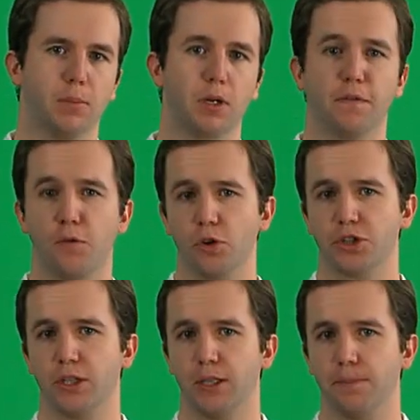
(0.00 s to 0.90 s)
but
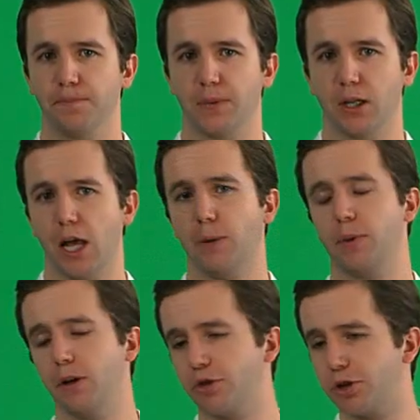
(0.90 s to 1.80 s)
unfortunately, a lot of
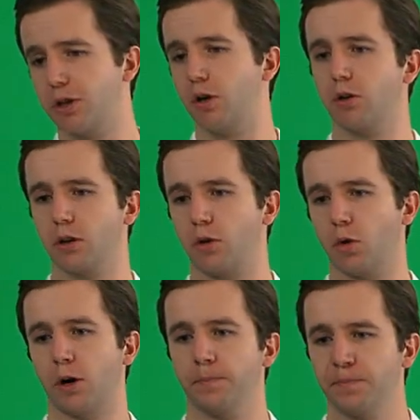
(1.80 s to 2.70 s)
players just go to the
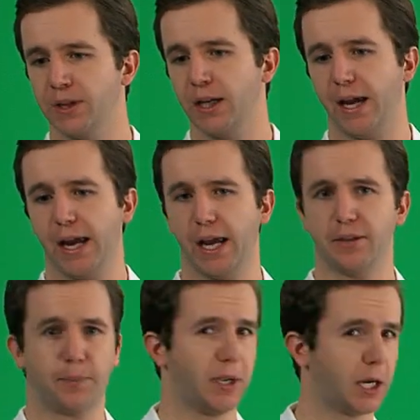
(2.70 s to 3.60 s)
court
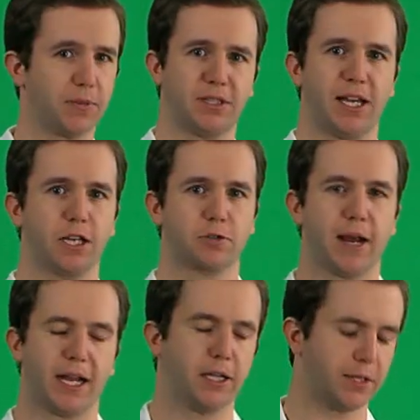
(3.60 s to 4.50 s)
and they pick up the tennis
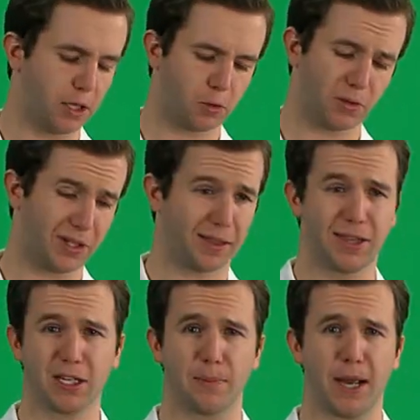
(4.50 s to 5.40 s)
racket and they don't really
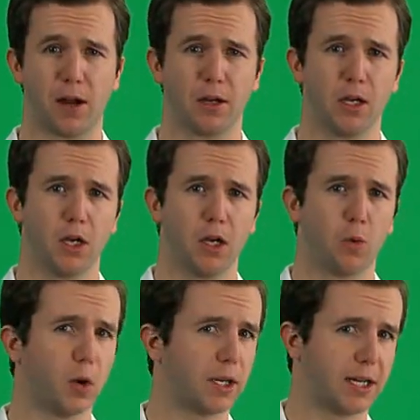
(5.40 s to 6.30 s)
think about
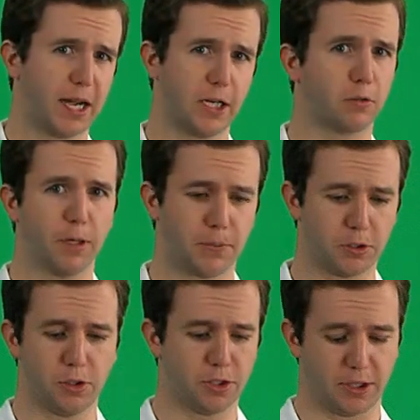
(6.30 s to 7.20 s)
what kind of grip they're
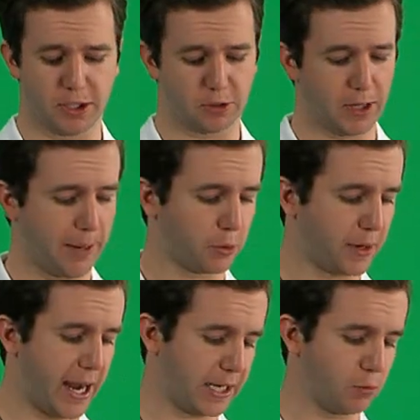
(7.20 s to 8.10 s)
using. They just grab the
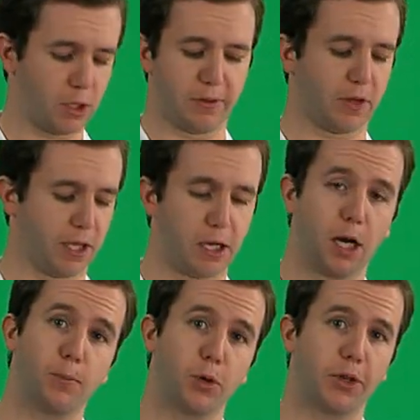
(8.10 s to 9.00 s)
racket, whatever they end
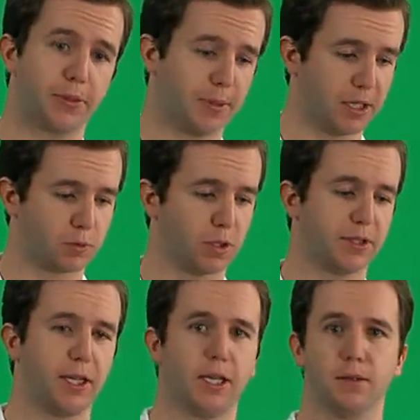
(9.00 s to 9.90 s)
up with is
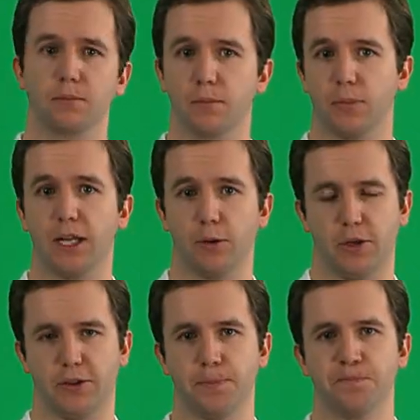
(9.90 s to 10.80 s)
what they play
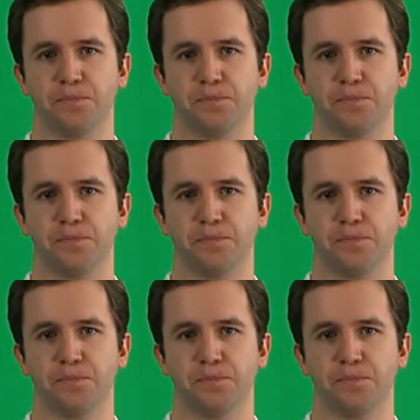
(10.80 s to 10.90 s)
with.